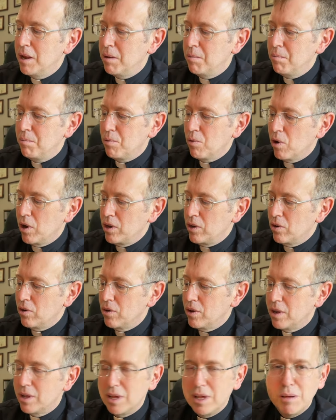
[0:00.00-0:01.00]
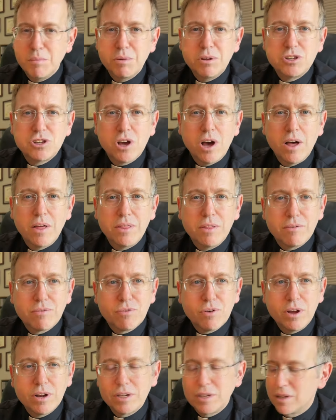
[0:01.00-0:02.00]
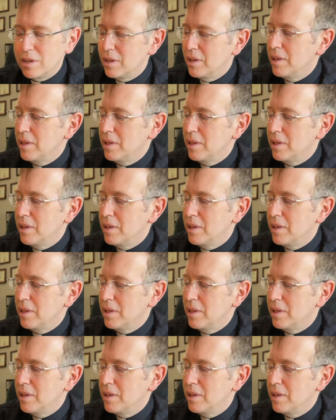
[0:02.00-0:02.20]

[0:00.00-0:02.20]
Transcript: embroidered image on the front.